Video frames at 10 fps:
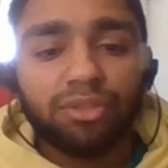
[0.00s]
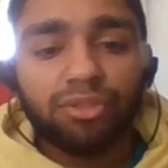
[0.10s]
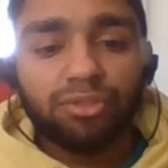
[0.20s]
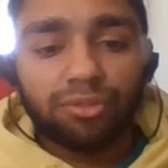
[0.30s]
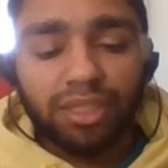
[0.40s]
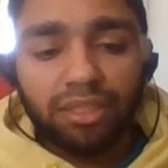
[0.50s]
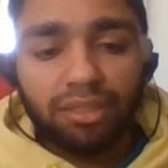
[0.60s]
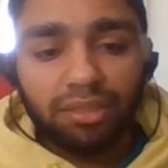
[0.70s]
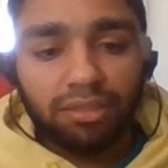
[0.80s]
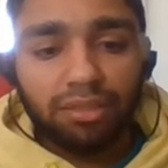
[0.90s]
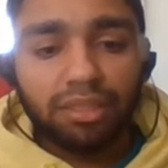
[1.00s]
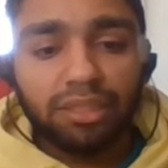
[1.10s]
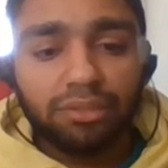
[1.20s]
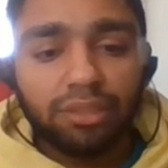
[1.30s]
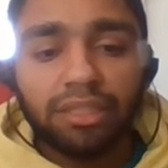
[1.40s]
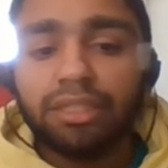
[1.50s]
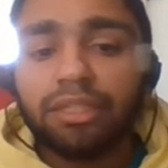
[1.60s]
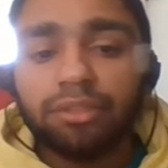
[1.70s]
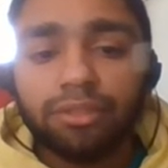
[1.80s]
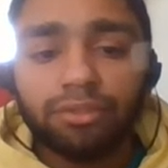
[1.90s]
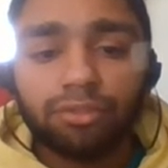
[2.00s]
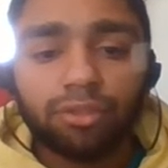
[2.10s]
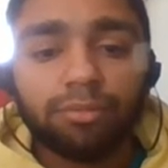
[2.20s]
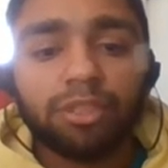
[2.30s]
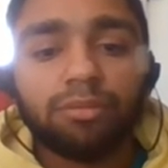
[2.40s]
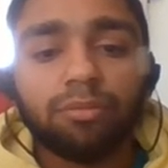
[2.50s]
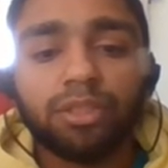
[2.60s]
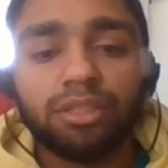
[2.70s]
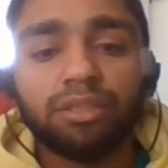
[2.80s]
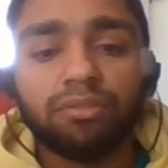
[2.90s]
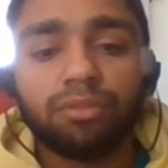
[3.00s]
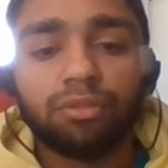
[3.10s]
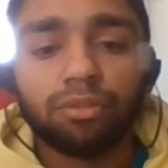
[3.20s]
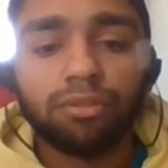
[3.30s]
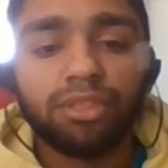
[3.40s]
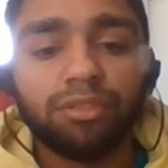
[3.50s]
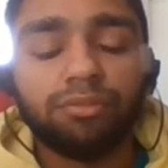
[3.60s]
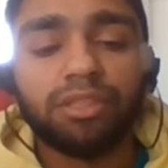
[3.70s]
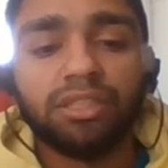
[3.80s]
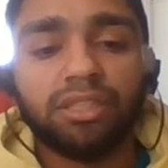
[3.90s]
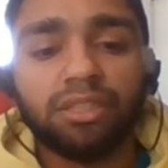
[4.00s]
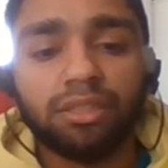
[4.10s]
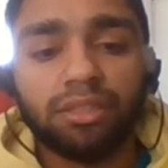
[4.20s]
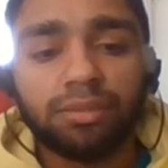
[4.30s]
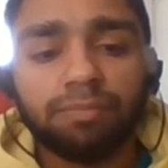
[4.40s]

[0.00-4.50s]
strength, nickel and chromium, which give corrosion resistance.